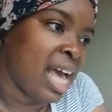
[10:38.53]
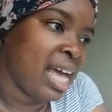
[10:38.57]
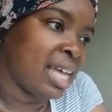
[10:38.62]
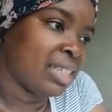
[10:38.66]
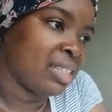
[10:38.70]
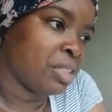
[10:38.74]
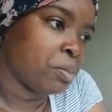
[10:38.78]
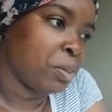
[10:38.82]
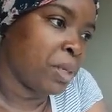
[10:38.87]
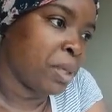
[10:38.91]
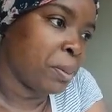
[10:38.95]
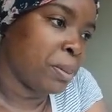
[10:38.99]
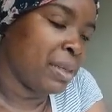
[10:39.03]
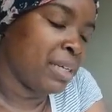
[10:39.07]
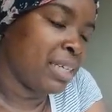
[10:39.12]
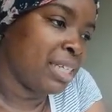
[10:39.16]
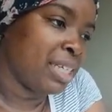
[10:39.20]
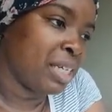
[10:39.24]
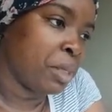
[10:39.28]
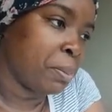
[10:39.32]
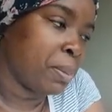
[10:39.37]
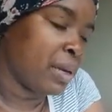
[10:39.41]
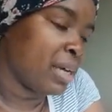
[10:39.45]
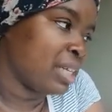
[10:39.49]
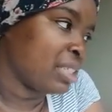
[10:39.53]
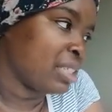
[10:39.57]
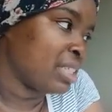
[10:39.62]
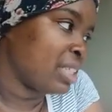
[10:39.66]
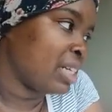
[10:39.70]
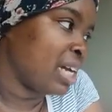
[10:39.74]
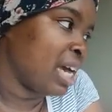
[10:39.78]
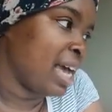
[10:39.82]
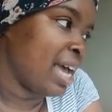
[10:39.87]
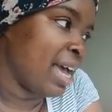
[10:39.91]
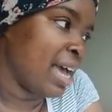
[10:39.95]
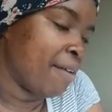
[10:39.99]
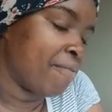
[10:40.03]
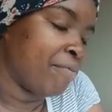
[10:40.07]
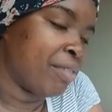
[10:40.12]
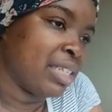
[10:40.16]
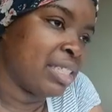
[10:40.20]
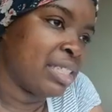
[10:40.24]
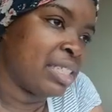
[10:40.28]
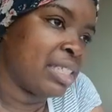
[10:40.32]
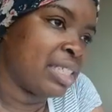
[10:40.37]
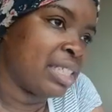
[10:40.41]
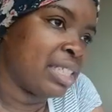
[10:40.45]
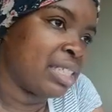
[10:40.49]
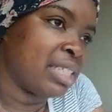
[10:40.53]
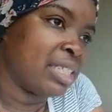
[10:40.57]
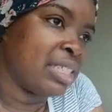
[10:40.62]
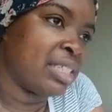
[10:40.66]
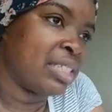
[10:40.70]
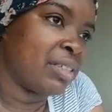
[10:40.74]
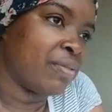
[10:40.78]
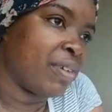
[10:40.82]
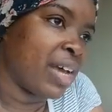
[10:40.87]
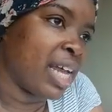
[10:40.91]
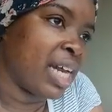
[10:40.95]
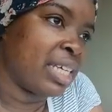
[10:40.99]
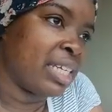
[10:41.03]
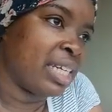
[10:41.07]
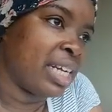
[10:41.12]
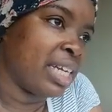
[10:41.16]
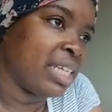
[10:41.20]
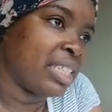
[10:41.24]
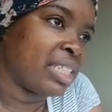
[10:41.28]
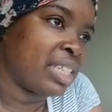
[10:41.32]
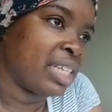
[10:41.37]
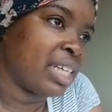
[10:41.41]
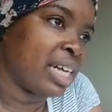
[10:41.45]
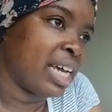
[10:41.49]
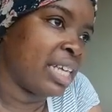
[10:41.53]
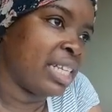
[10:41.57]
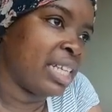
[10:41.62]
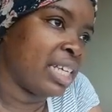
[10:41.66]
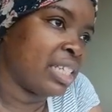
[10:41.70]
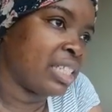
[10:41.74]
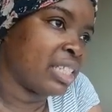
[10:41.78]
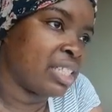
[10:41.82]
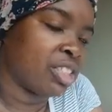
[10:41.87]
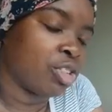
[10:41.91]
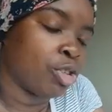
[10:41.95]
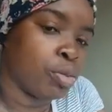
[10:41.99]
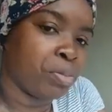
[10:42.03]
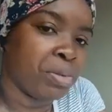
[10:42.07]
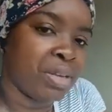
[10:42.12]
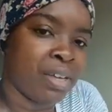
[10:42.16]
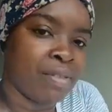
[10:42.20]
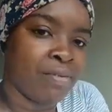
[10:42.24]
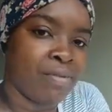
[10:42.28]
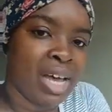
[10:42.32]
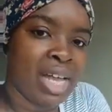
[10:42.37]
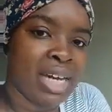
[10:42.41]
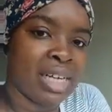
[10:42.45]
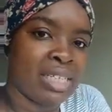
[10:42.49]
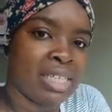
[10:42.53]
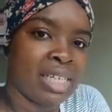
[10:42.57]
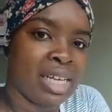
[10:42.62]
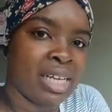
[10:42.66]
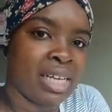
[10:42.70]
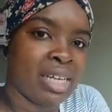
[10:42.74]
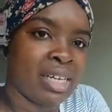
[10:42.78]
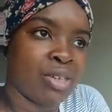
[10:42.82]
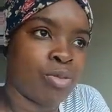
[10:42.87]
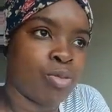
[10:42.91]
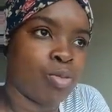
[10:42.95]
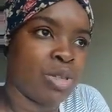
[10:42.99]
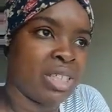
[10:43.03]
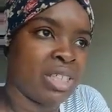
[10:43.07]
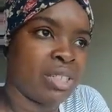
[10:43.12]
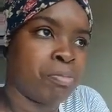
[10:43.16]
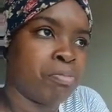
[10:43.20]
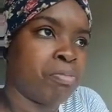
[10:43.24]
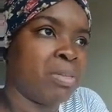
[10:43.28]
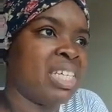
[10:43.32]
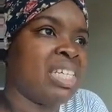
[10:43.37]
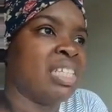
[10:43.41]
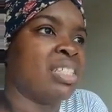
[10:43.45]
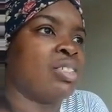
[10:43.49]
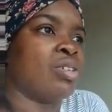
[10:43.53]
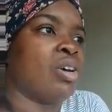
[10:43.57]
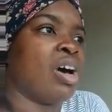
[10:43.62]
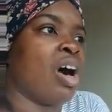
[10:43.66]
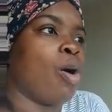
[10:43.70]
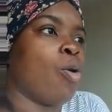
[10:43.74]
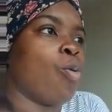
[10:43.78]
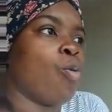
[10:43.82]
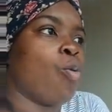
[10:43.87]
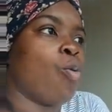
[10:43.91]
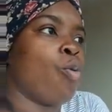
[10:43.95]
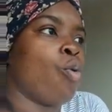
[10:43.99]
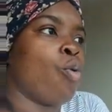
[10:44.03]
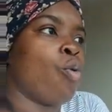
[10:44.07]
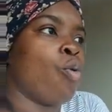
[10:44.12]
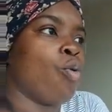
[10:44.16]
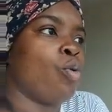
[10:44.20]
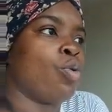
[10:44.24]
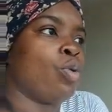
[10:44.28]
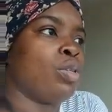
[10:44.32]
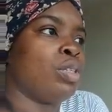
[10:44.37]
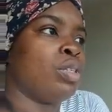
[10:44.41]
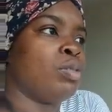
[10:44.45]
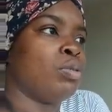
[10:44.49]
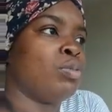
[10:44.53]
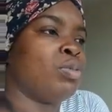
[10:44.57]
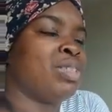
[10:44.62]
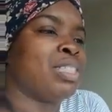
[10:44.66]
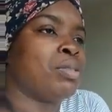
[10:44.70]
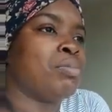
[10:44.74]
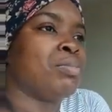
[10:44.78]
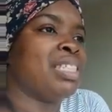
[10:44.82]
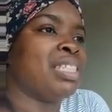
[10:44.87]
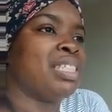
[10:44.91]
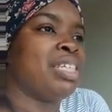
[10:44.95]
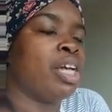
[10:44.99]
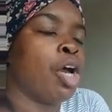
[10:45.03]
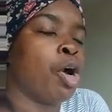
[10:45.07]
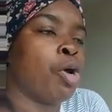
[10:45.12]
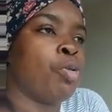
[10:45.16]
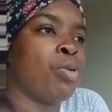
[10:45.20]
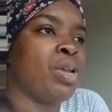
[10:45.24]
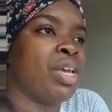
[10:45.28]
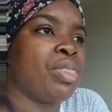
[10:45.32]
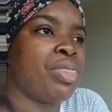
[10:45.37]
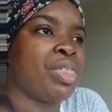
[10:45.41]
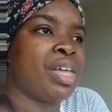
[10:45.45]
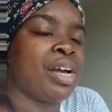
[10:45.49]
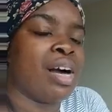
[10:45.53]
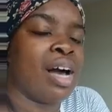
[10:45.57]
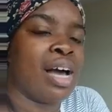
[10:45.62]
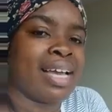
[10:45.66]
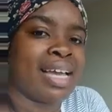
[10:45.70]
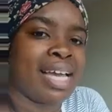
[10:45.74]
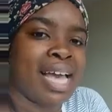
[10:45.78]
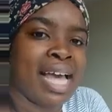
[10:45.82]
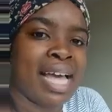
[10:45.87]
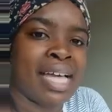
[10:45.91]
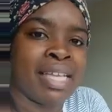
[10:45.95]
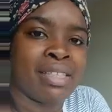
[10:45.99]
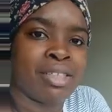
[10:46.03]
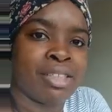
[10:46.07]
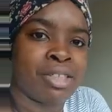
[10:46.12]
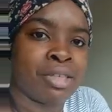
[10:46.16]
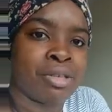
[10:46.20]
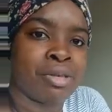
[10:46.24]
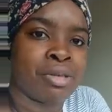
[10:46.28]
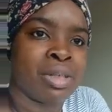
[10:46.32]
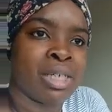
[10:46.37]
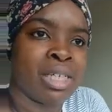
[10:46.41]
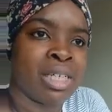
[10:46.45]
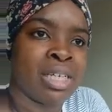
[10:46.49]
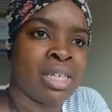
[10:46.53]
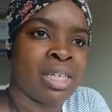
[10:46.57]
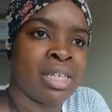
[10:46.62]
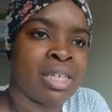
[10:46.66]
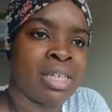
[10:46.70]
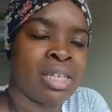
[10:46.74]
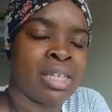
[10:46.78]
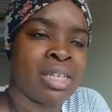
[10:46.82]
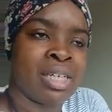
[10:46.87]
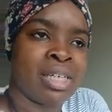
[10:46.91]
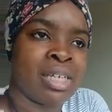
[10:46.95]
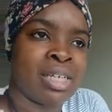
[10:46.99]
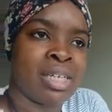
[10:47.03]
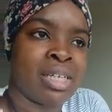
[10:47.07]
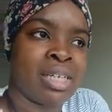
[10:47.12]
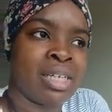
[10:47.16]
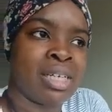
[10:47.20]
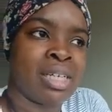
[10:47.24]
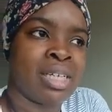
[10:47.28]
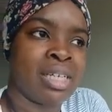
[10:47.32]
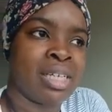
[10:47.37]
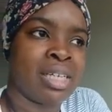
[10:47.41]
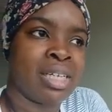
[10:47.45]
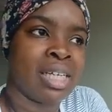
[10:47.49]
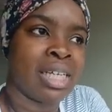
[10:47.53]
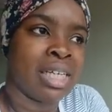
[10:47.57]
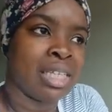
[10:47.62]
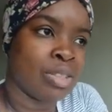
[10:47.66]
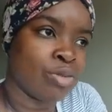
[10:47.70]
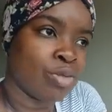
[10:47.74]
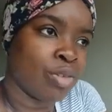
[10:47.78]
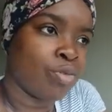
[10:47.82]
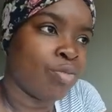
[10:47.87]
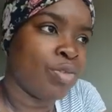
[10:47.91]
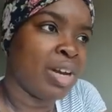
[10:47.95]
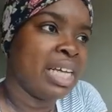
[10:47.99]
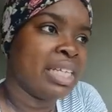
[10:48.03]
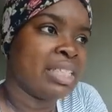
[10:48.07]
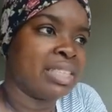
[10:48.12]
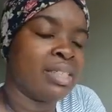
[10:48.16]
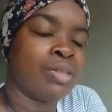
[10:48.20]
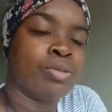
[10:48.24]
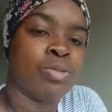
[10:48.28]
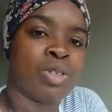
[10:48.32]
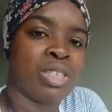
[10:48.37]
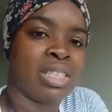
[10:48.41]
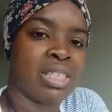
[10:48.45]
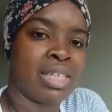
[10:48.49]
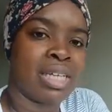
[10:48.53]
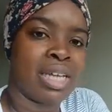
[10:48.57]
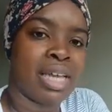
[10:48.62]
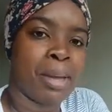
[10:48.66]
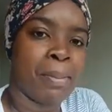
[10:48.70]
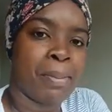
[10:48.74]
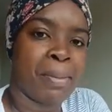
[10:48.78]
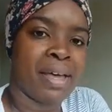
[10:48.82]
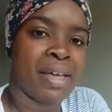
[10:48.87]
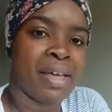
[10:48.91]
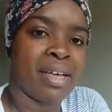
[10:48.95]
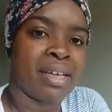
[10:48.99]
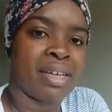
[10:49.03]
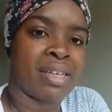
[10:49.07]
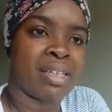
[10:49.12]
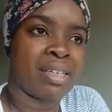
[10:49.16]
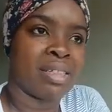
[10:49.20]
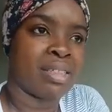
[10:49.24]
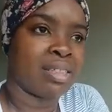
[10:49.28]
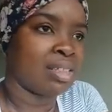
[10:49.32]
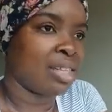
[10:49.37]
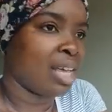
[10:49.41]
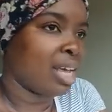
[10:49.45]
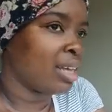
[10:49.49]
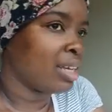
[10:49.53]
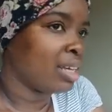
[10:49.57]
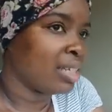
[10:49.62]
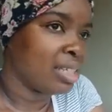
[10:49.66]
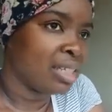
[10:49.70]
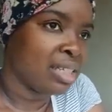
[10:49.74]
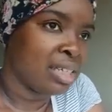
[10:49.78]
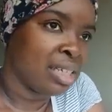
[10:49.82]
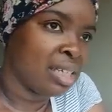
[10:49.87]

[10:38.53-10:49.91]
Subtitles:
as a BPD person, I have this addiction to validation and they're just not being validated, which means the only thing I can do is reflect inwards and get better. Like,